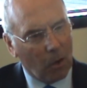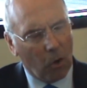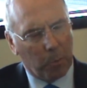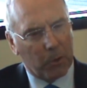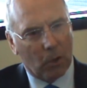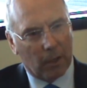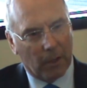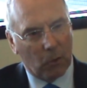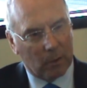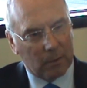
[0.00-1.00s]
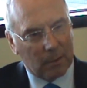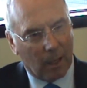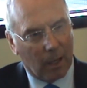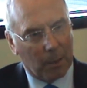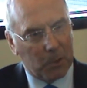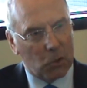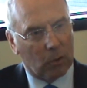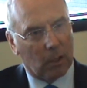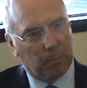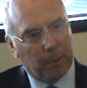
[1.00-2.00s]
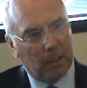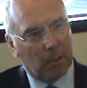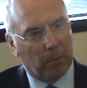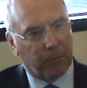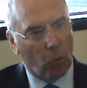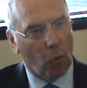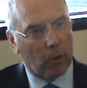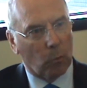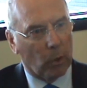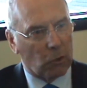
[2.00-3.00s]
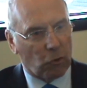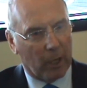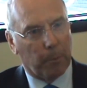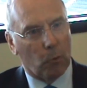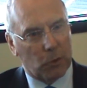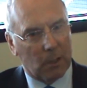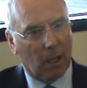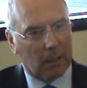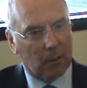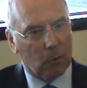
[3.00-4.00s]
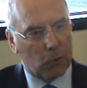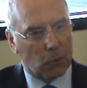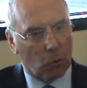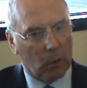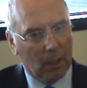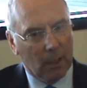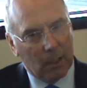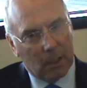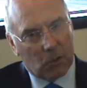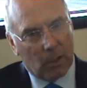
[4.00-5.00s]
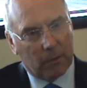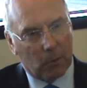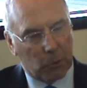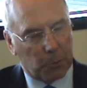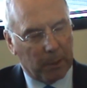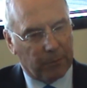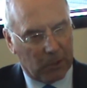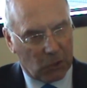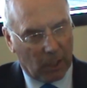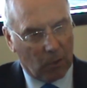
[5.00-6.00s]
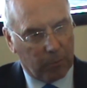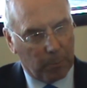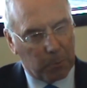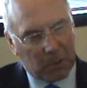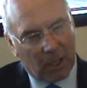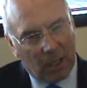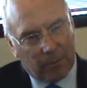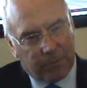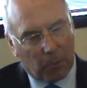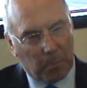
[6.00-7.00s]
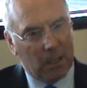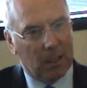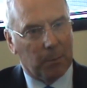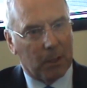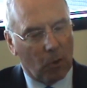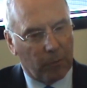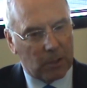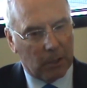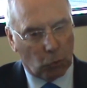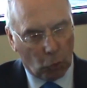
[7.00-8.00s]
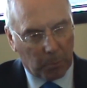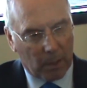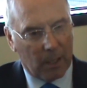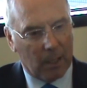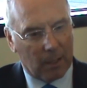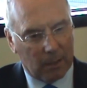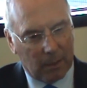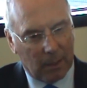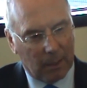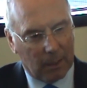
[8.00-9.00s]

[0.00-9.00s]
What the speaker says: Without a doubt. I mean, Jock had been there before and won trebles and that, you know, so his record would speak for itself. But it was great for me. I mean, obviously he took me there, and